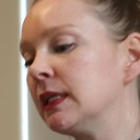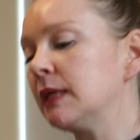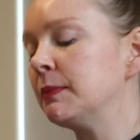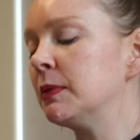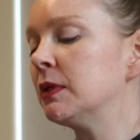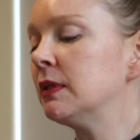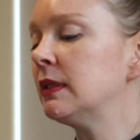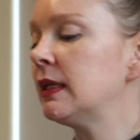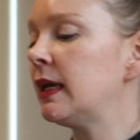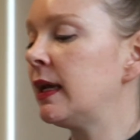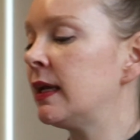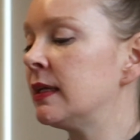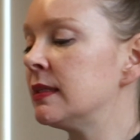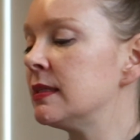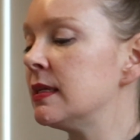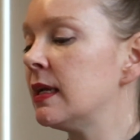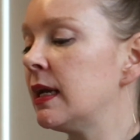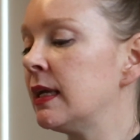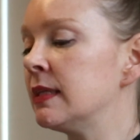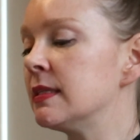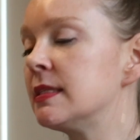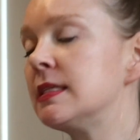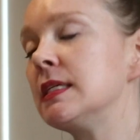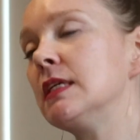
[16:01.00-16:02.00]
label
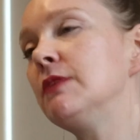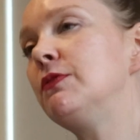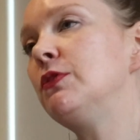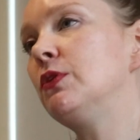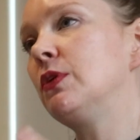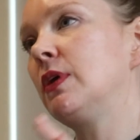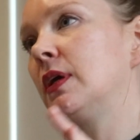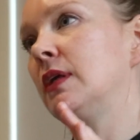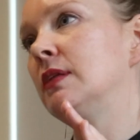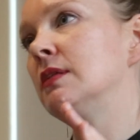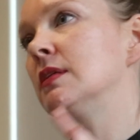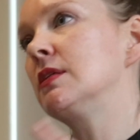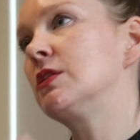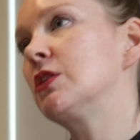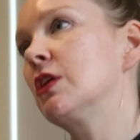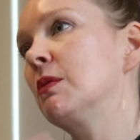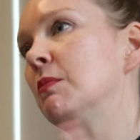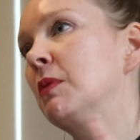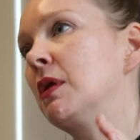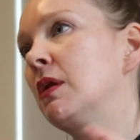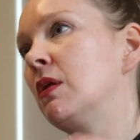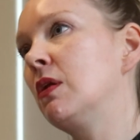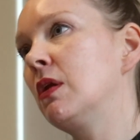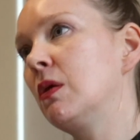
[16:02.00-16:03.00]
and see if you can
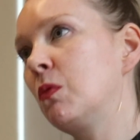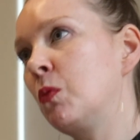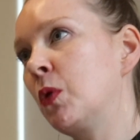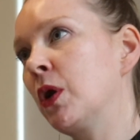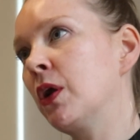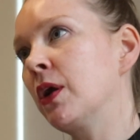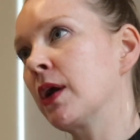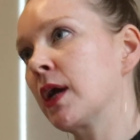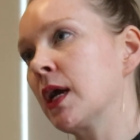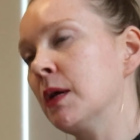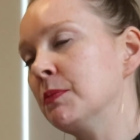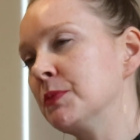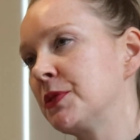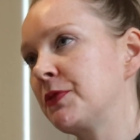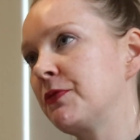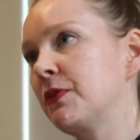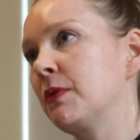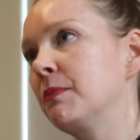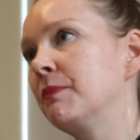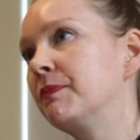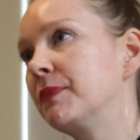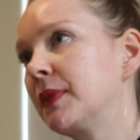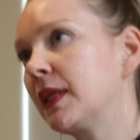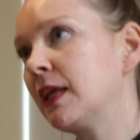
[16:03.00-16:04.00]
determine where it comes
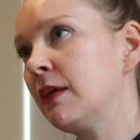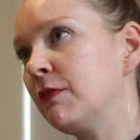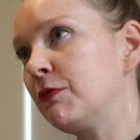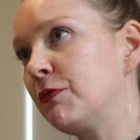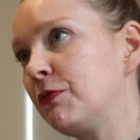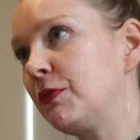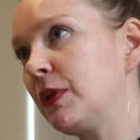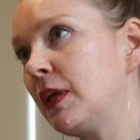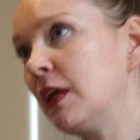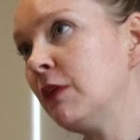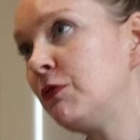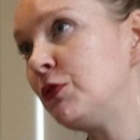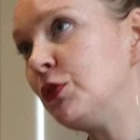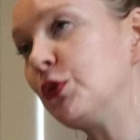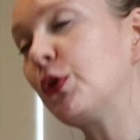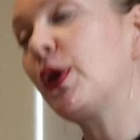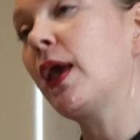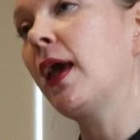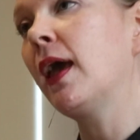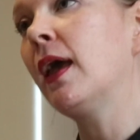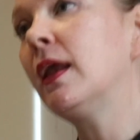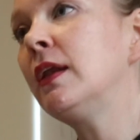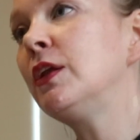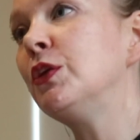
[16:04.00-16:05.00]
from. If you
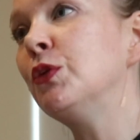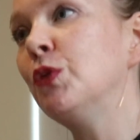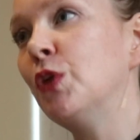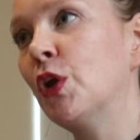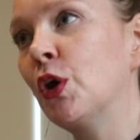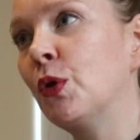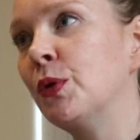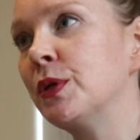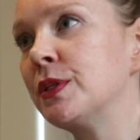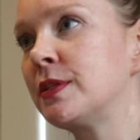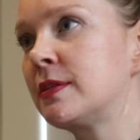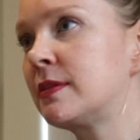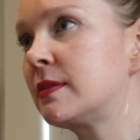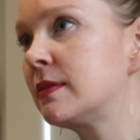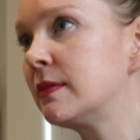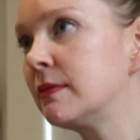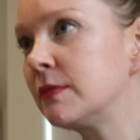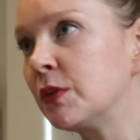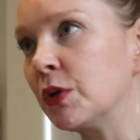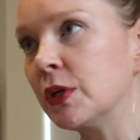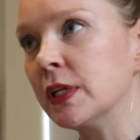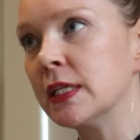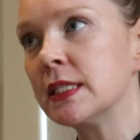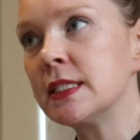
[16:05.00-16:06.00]
can, you know
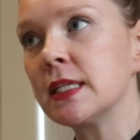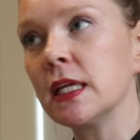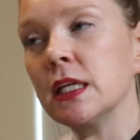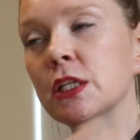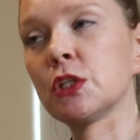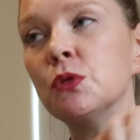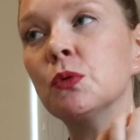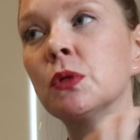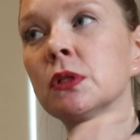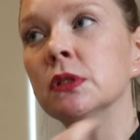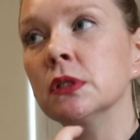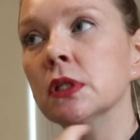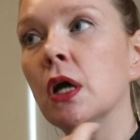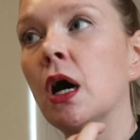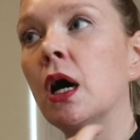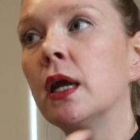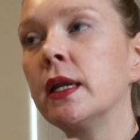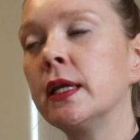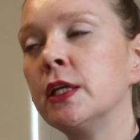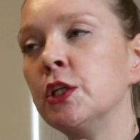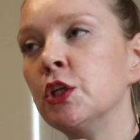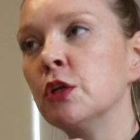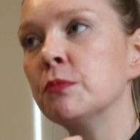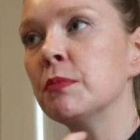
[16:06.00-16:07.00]
it's going to tell you a
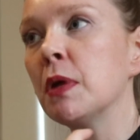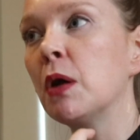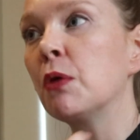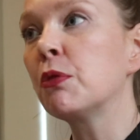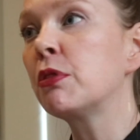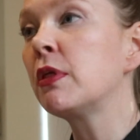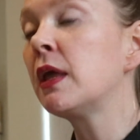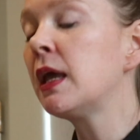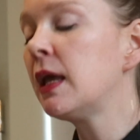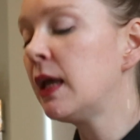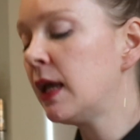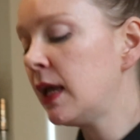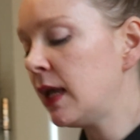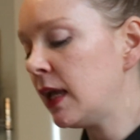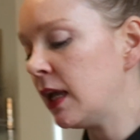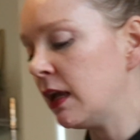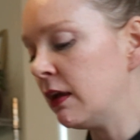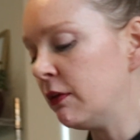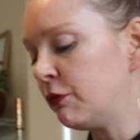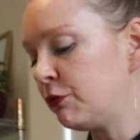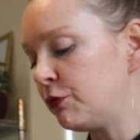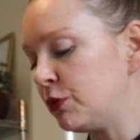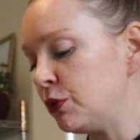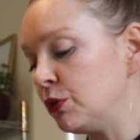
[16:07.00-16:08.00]
lot in your mouth.
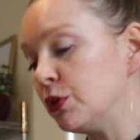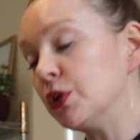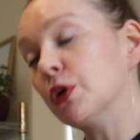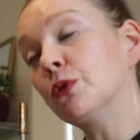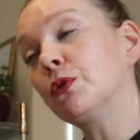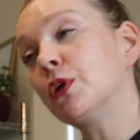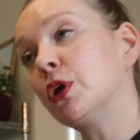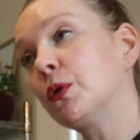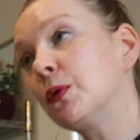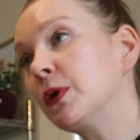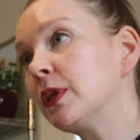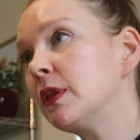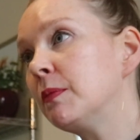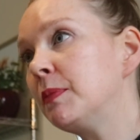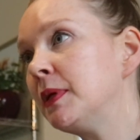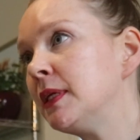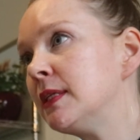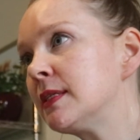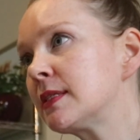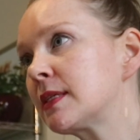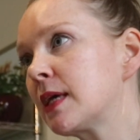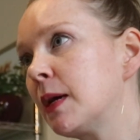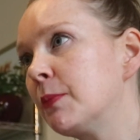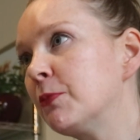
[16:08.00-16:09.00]
If you don't know where the
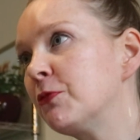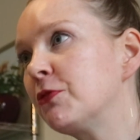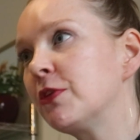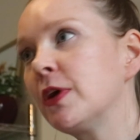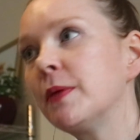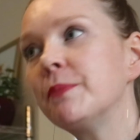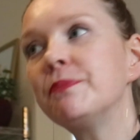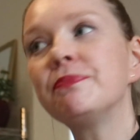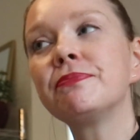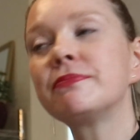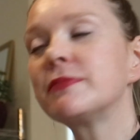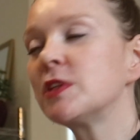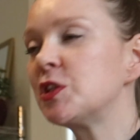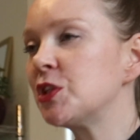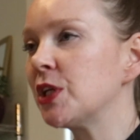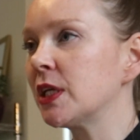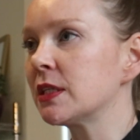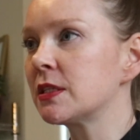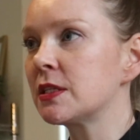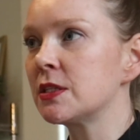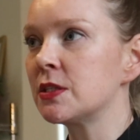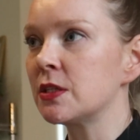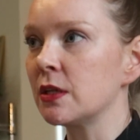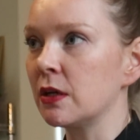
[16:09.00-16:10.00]
beans come from,
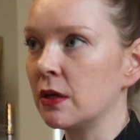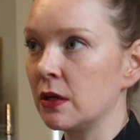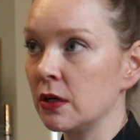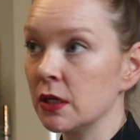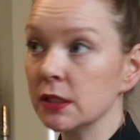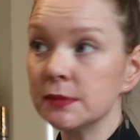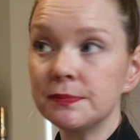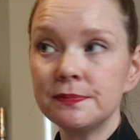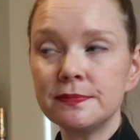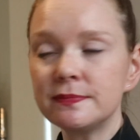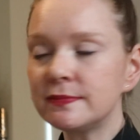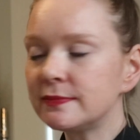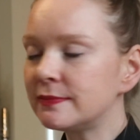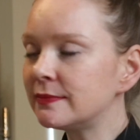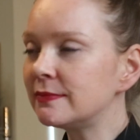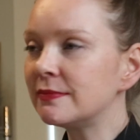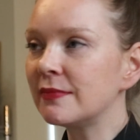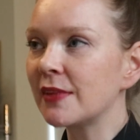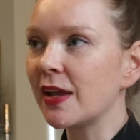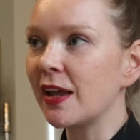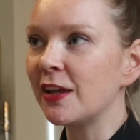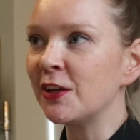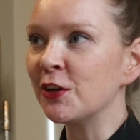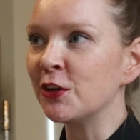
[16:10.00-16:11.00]
chances are
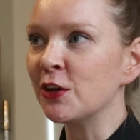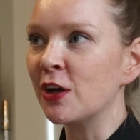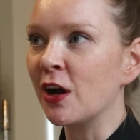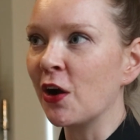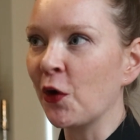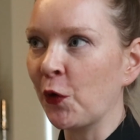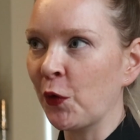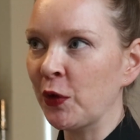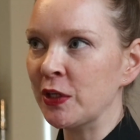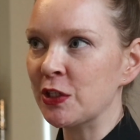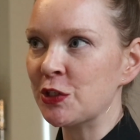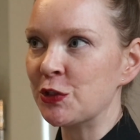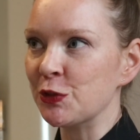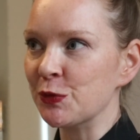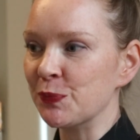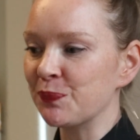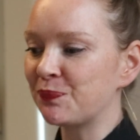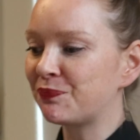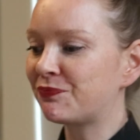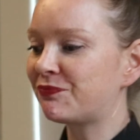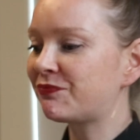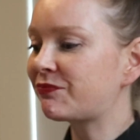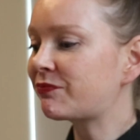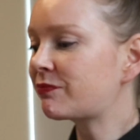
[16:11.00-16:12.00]
you're not going to.
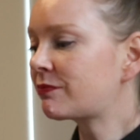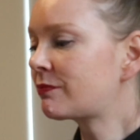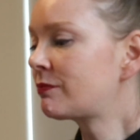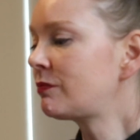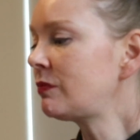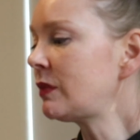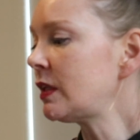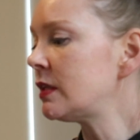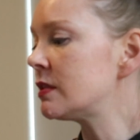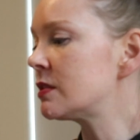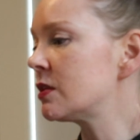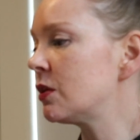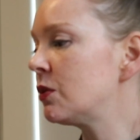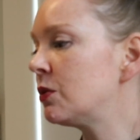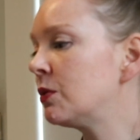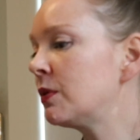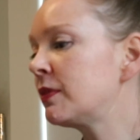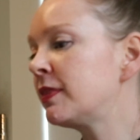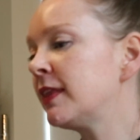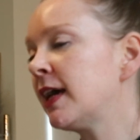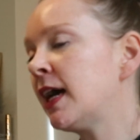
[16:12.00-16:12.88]
So